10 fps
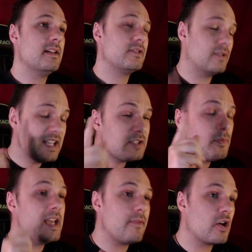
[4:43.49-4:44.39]
So this
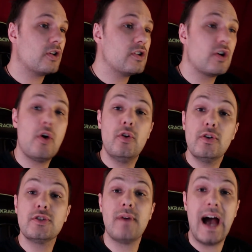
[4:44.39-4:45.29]
week we're gonna go
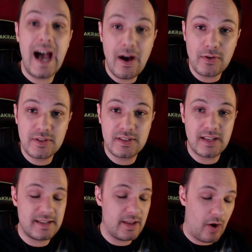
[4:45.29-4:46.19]
look to a house
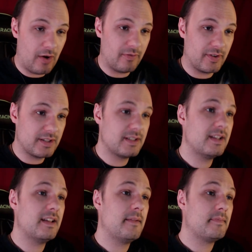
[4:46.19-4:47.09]
that they offered,
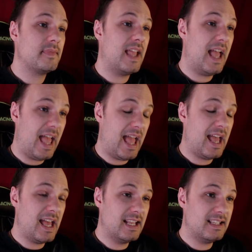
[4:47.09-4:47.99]

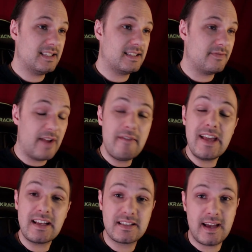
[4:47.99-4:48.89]
and it's very
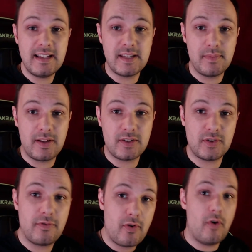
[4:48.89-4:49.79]
exciting, because
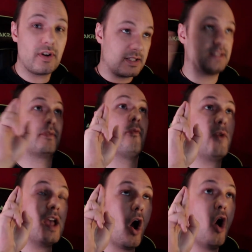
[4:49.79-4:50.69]
of course
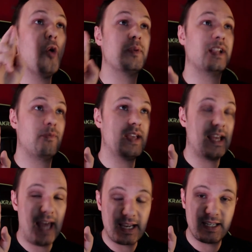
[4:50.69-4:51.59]
we hope that we
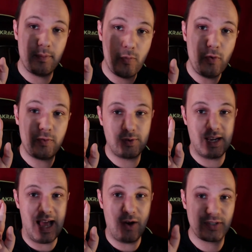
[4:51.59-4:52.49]
can actually move to
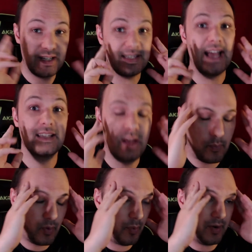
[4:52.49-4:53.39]
that house, and it's actually a
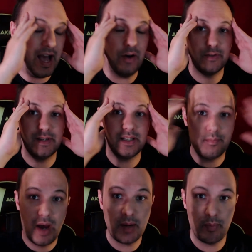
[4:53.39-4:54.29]
proper house, which is
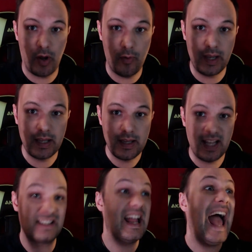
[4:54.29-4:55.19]
mind-blowing.
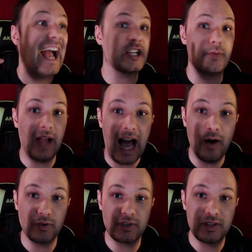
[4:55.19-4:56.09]
It's an actual
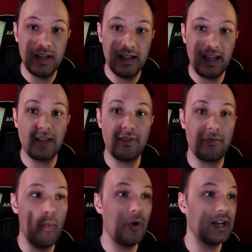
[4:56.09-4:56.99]
house, like with
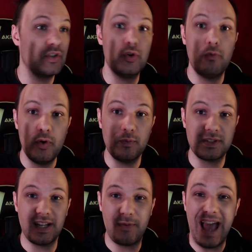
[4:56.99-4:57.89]
more than 2
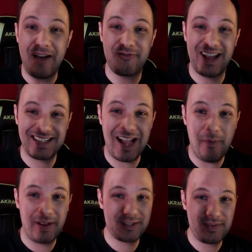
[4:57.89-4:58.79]
rooms that we have right now,
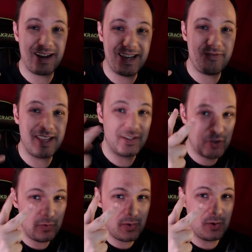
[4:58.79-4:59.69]
because we are living in
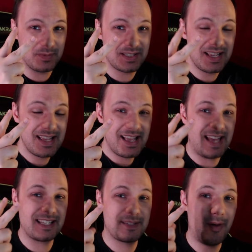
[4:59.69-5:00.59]
2 rooms
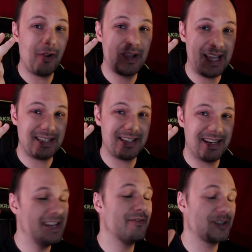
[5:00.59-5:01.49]
and a small kitchen
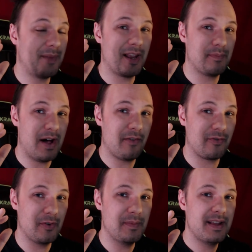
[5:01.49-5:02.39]
and even smaller
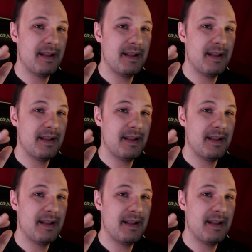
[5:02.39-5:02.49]
bathroom.